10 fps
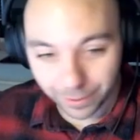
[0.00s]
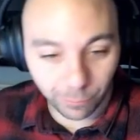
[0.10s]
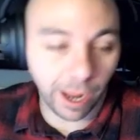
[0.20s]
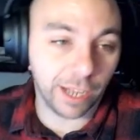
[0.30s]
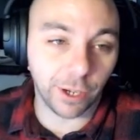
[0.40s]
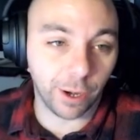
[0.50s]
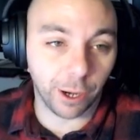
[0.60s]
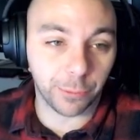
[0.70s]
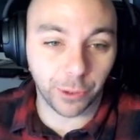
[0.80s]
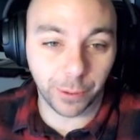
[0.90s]
Well, I don't
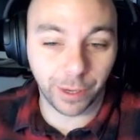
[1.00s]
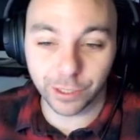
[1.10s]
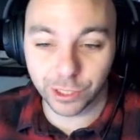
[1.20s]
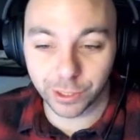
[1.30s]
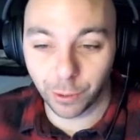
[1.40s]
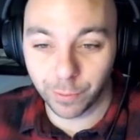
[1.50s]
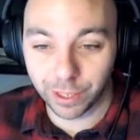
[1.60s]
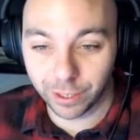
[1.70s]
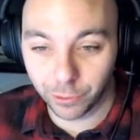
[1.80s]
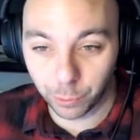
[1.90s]
hope so. I just don't
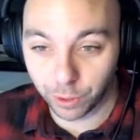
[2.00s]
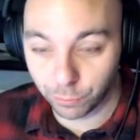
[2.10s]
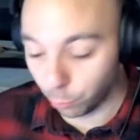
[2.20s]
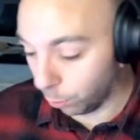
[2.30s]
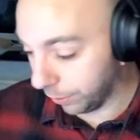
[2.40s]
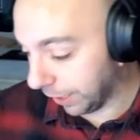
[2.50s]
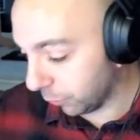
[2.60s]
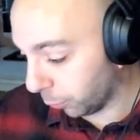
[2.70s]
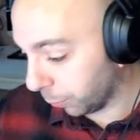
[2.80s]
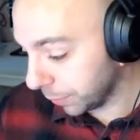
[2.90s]
realise what I've drawn, that's
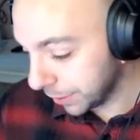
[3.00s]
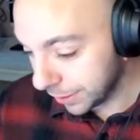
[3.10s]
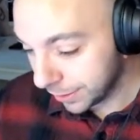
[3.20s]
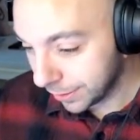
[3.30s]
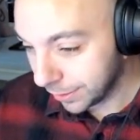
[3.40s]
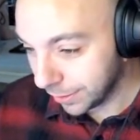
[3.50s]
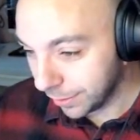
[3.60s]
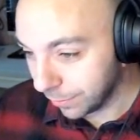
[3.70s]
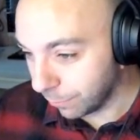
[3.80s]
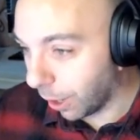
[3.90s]
all.
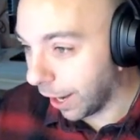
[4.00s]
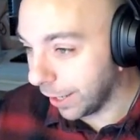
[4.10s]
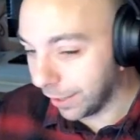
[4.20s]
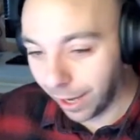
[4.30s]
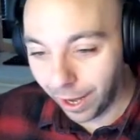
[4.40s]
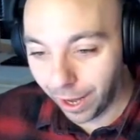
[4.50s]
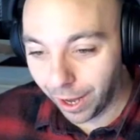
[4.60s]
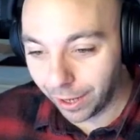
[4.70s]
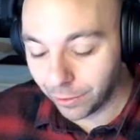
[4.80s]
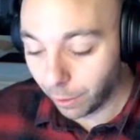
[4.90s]
Right,
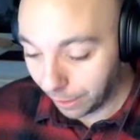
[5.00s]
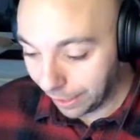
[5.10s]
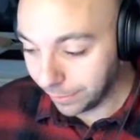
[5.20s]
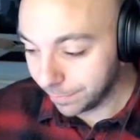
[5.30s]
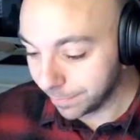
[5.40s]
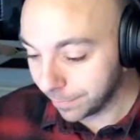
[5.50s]
uh, okay.